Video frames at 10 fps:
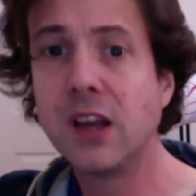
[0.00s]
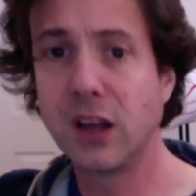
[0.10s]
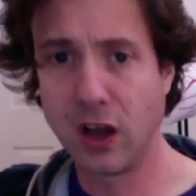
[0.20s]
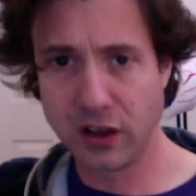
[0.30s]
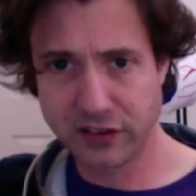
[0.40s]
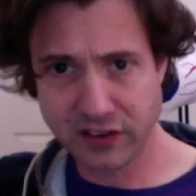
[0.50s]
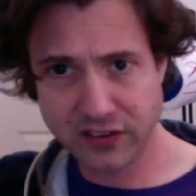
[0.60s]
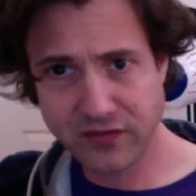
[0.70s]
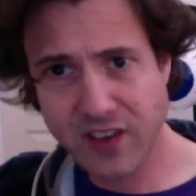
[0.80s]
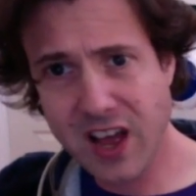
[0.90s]
'cause
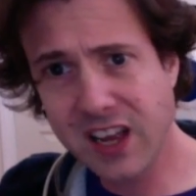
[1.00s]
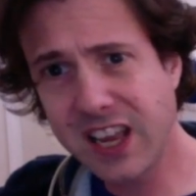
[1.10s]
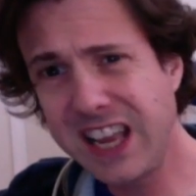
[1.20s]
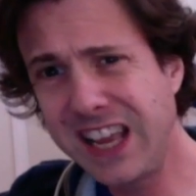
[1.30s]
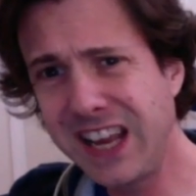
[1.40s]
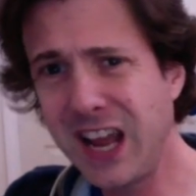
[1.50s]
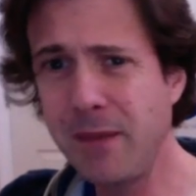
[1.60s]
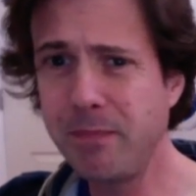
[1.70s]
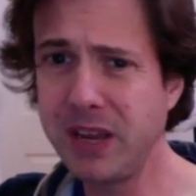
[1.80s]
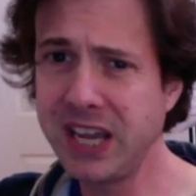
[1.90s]
he's fucking
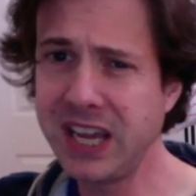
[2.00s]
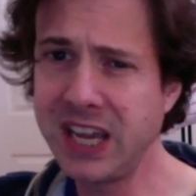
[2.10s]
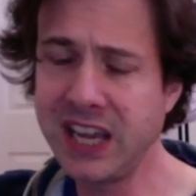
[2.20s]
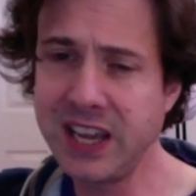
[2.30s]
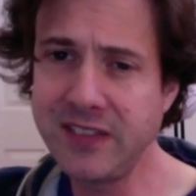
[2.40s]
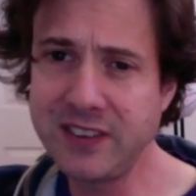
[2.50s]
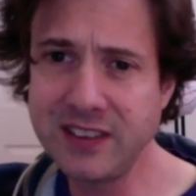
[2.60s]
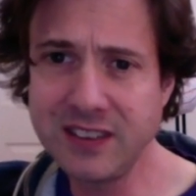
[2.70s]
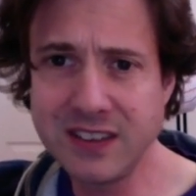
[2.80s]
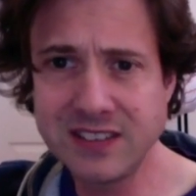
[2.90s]
up
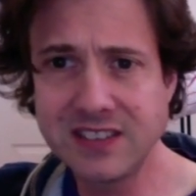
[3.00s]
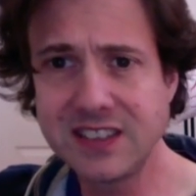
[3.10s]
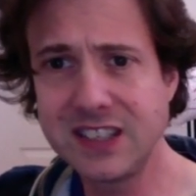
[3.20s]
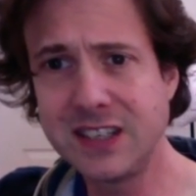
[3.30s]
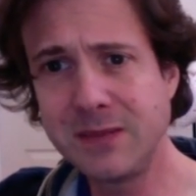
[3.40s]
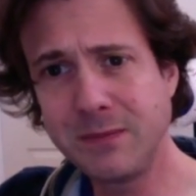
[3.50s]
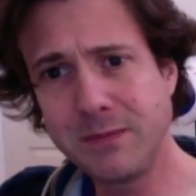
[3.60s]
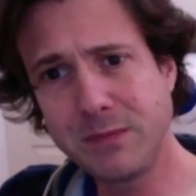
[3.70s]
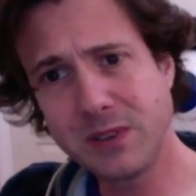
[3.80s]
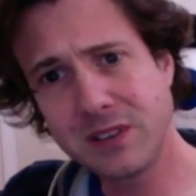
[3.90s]
even the
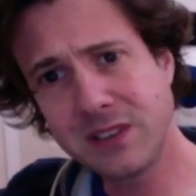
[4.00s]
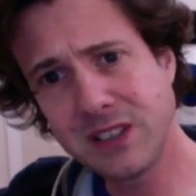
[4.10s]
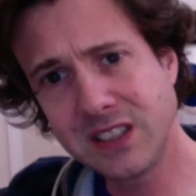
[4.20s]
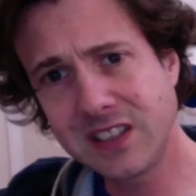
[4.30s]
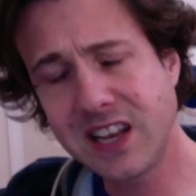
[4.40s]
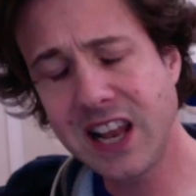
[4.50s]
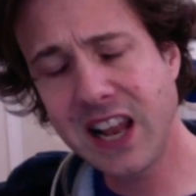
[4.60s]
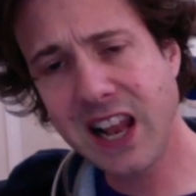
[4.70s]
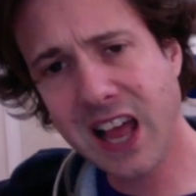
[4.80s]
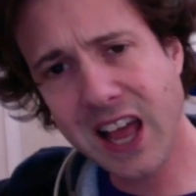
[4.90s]
simplest
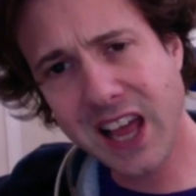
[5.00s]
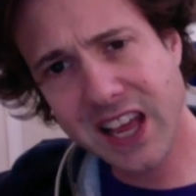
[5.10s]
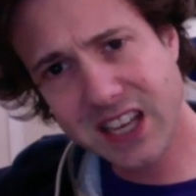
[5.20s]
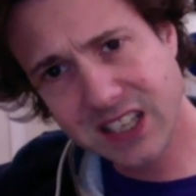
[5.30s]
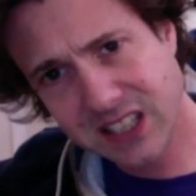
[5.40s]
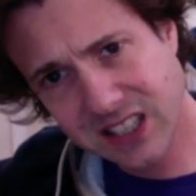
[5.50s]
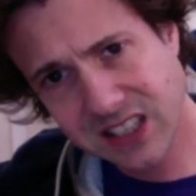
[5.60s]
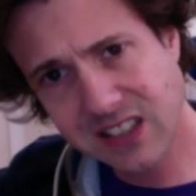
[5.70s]
lines.